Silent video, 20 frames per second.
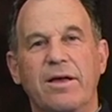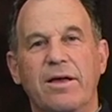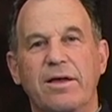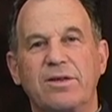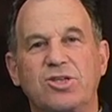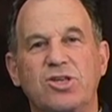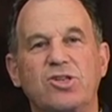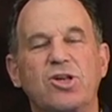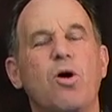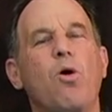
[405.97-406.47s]

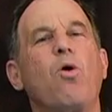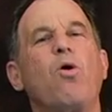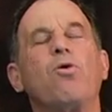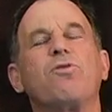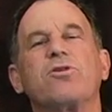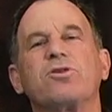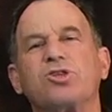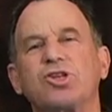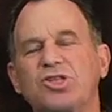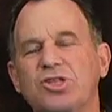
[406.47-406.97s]
And she said, oh,
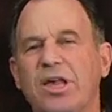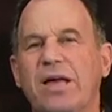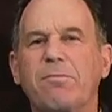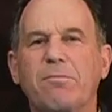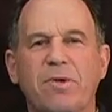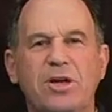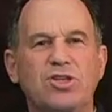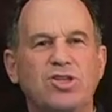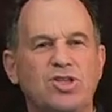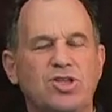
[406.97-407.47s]
they're just like
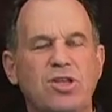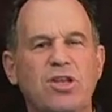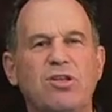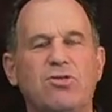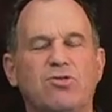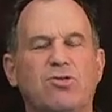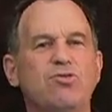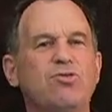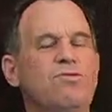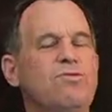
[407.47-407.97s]
my Shih
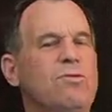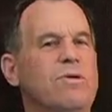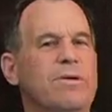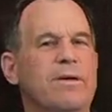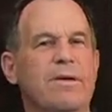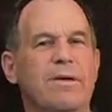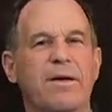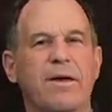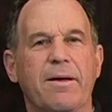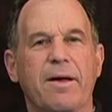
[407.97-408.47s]
Tzu
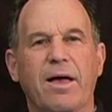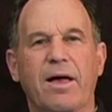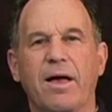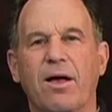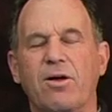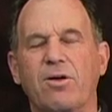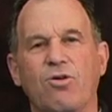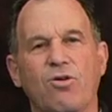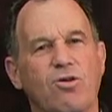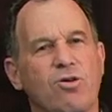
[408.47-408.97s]

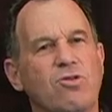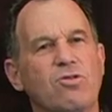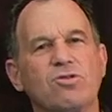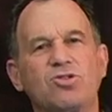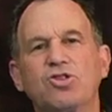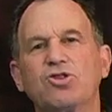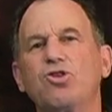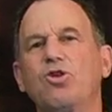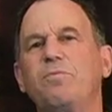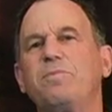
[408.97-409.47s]

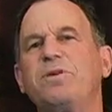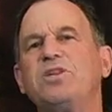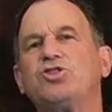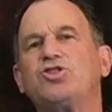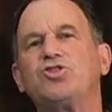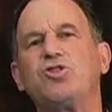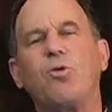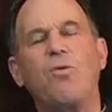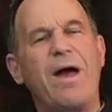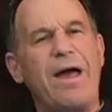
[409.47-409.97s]
girls. You'll be
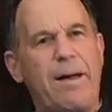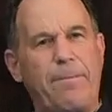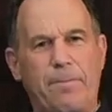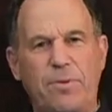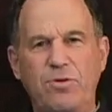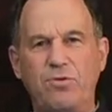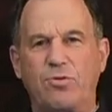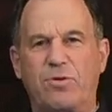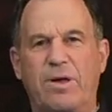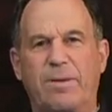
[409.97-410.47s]
so
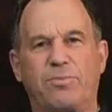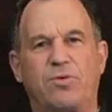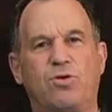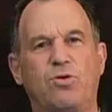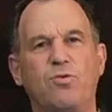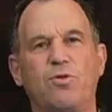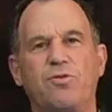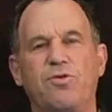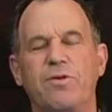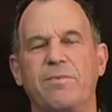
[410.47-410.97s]
happy you kept
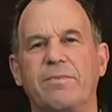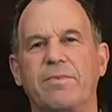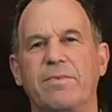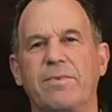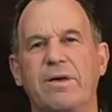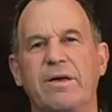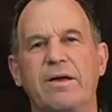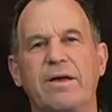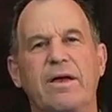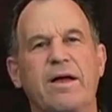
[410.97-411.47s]
two of them.
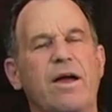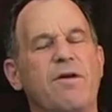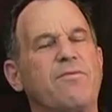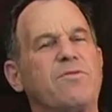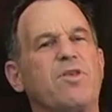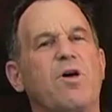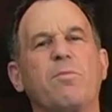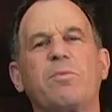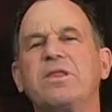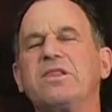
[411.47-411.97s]

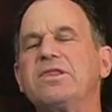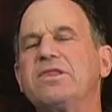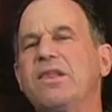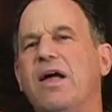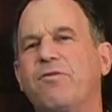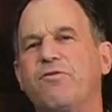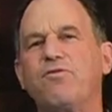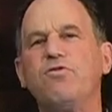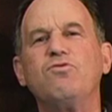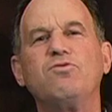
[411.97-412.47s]
They'll
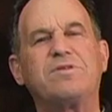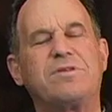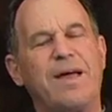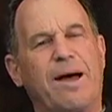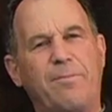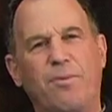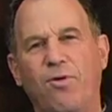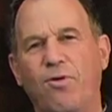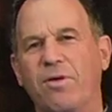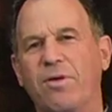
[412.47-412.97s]
love you
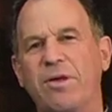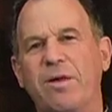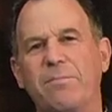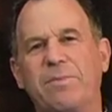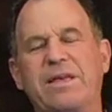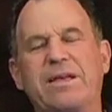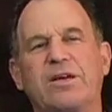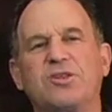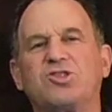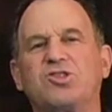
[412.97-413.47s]
double
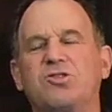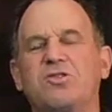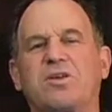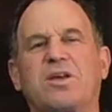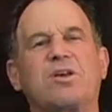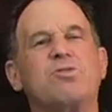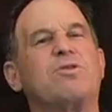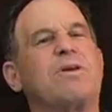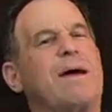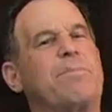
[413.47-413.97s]
because
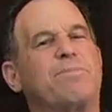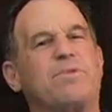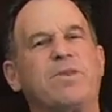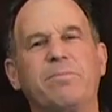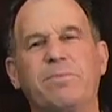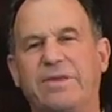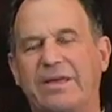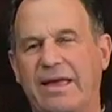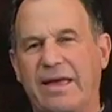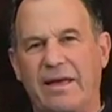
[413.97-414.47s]
you kept
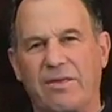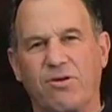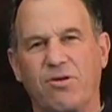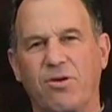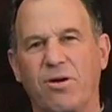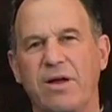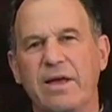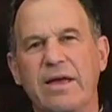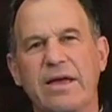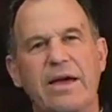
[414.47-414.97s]
them
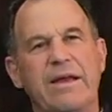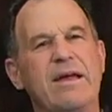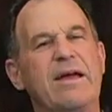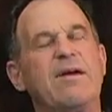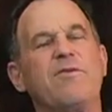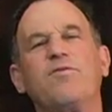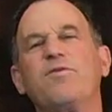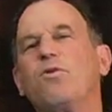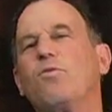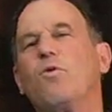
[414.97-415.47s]
together. And
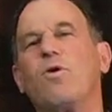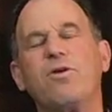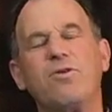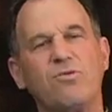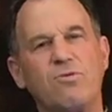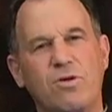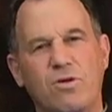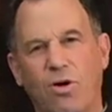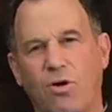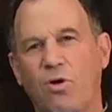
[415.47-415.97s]
everywhere you
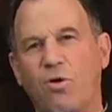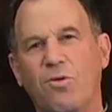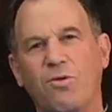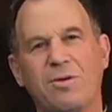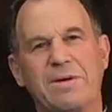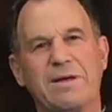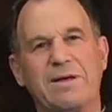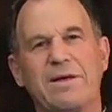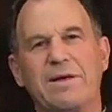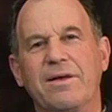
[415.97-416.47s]

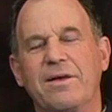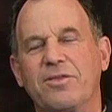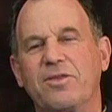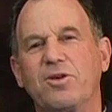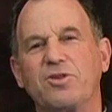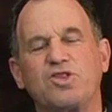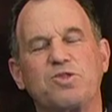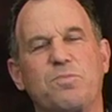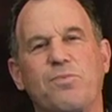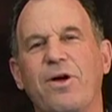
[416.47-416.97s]
go,
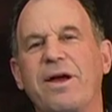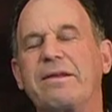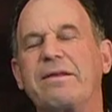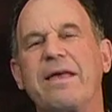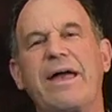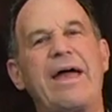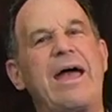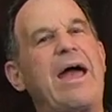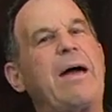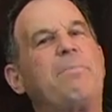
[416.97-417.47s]
they'll spread
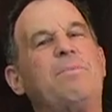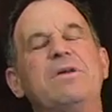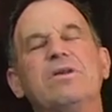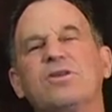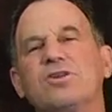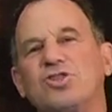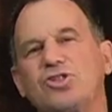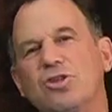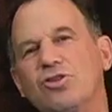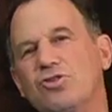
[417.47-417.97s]

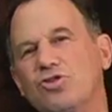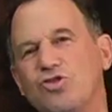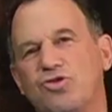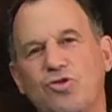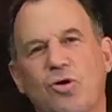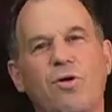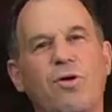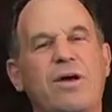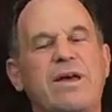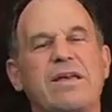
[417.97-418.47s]
happiness and
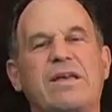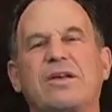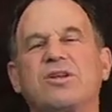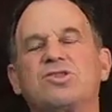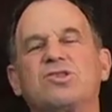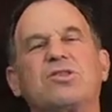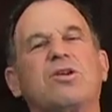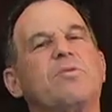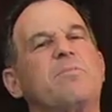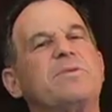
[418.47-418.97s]
joy
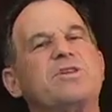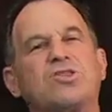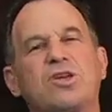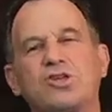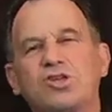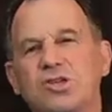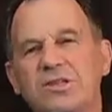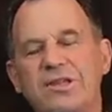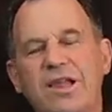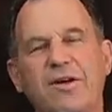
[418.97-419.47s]
because there'll be
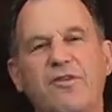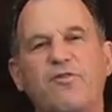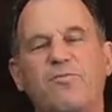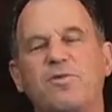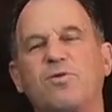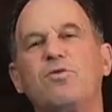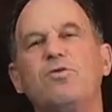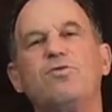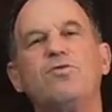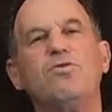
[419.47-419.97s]
such love
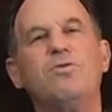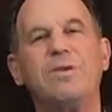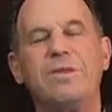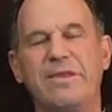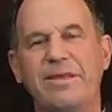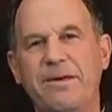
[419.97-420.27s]
between you and